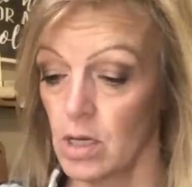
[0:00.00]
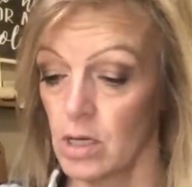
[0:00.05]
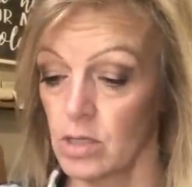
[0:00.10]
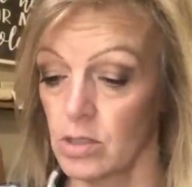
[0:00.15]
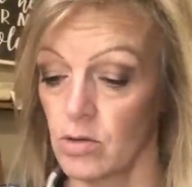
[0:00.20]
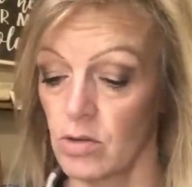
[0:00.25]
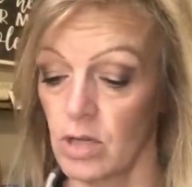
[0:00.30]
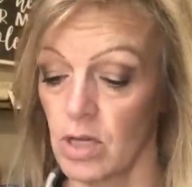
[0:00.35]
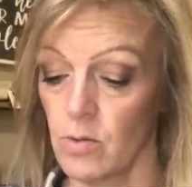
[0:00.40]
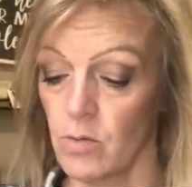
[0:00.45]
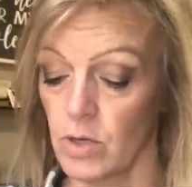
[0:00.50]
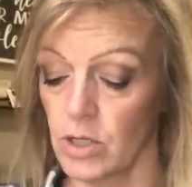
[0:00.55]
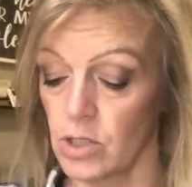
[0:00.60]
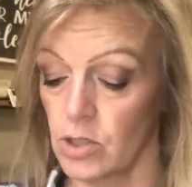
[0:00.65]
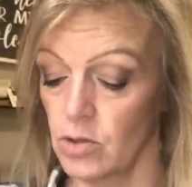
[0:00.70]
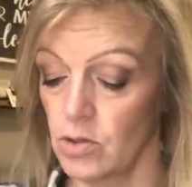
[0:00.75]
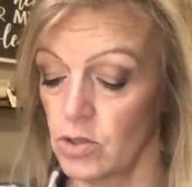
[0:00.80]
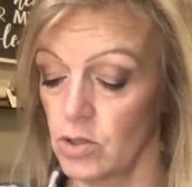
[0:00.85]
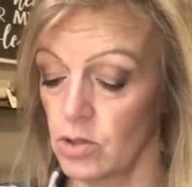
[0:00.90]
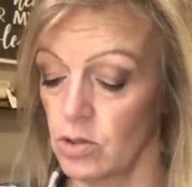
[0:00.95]
So then what
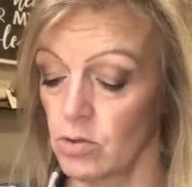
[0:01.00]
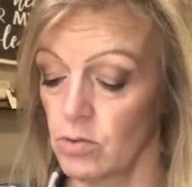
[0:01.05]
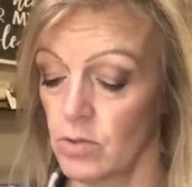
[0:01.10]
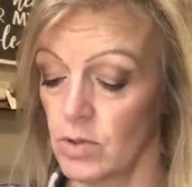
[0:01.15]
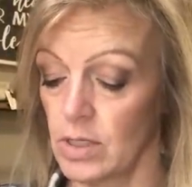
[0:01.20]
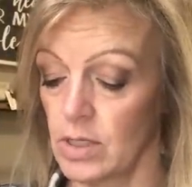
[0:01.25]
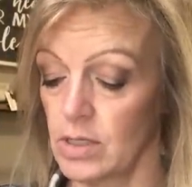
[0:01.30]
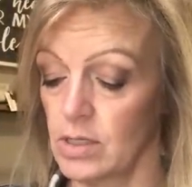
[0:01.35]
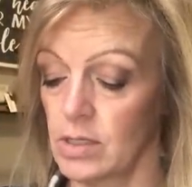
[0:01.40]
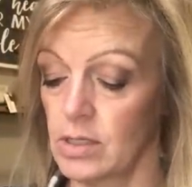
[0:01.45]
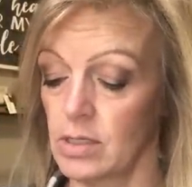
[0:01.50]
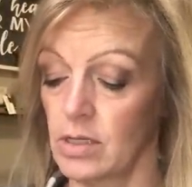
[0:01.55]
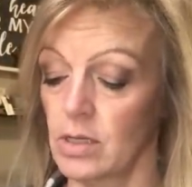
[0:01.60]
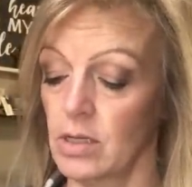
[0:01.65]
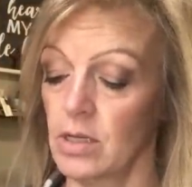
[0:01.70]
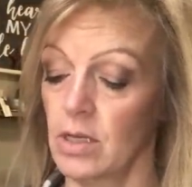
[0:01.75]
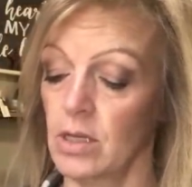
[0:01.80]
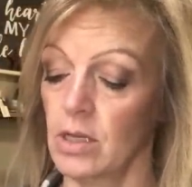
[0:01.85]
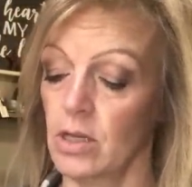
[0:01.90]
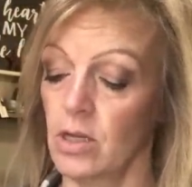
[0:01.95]
you do is
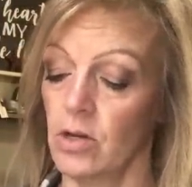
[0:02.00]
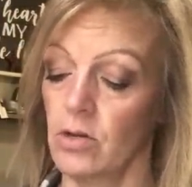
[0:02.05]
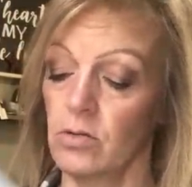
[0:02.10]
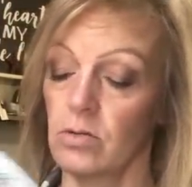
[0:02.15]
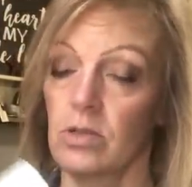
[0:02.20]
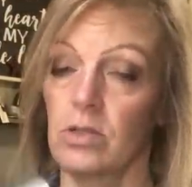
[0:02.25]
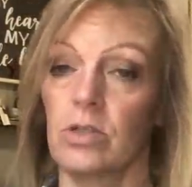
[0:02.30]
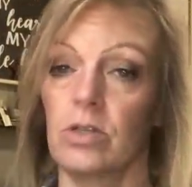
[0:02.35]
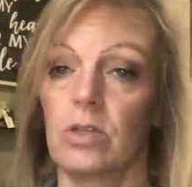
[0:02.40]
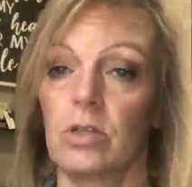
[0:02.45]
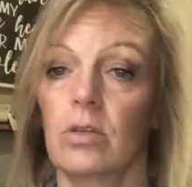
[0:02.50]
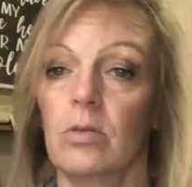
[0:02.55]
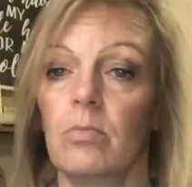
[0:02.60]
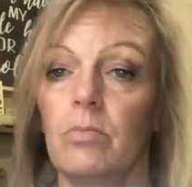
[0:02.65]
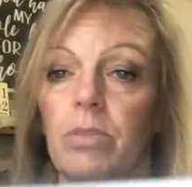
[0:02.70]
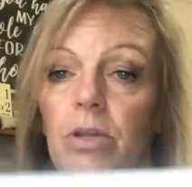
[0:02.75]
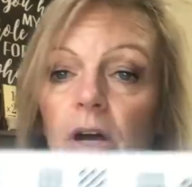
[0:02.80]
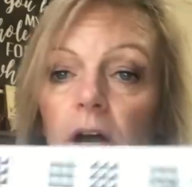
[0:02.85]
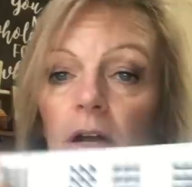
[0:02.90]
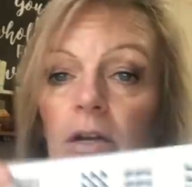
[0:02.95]
then those
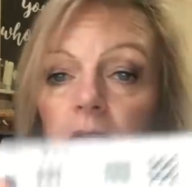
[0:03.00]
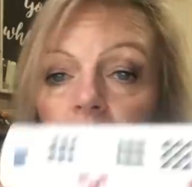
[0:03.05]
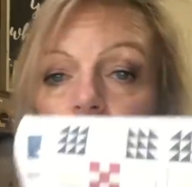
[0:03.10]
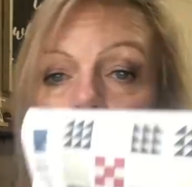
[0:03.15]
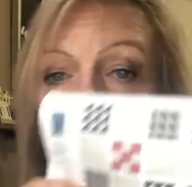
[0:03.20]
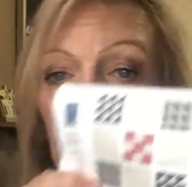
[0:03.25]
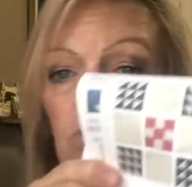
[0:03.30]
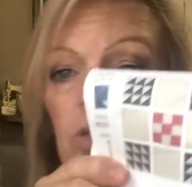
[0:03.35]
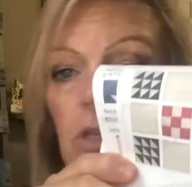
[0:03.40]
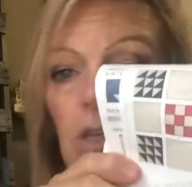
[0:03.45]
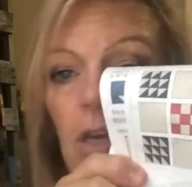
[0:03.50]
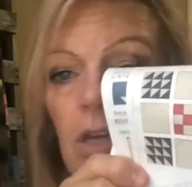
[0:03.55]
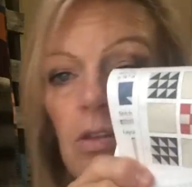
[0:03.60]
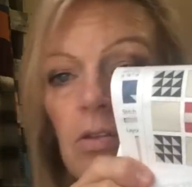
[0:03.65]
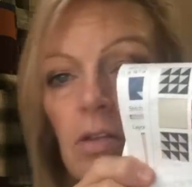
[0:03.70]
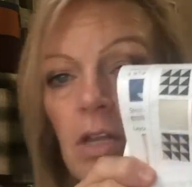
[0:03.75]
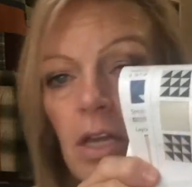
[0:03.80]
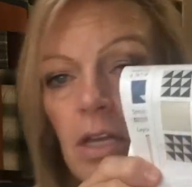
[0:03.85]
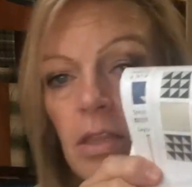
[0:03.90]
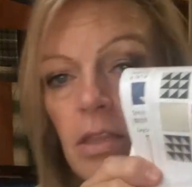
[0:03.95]
blocks go together
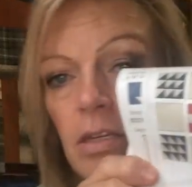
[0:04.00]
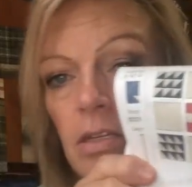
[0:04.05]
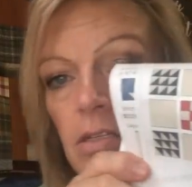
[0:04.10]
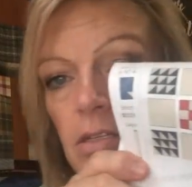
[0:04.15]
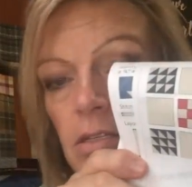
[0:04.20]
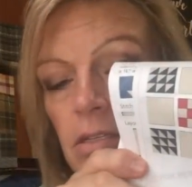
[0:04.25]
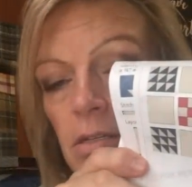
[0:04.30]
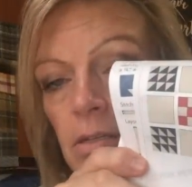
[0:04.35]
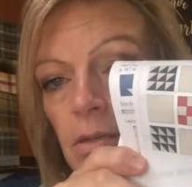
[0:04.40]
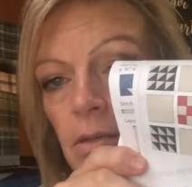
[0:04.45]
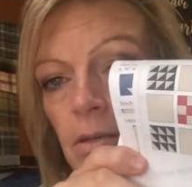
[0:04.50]
like this.